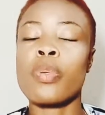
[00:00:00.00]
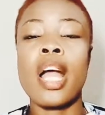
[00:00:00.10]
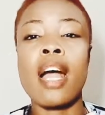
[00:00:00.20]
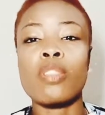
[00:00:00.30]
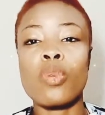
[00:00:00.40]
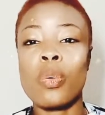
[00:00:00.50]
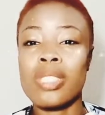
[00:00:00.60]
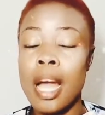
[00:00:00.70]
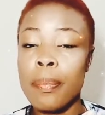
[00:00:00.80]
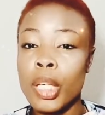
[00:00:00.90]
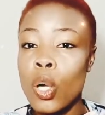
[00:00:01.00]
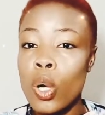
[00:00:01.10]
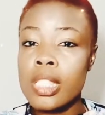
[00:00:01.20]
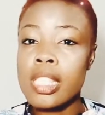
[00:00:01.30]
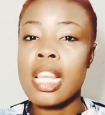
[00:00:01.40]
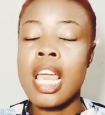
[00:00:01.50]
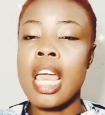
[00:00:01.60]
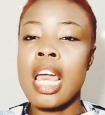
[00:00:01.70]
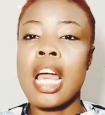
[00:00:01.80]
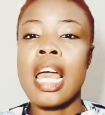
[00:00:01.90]
We have the one with apricot
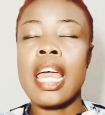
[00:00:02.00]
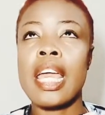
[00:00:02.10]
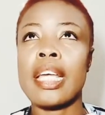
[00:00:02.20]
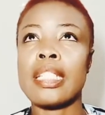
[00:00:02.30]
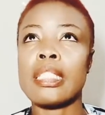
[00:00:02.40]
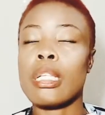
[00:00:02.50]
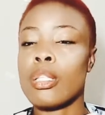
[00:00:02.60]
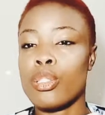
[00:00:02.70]
and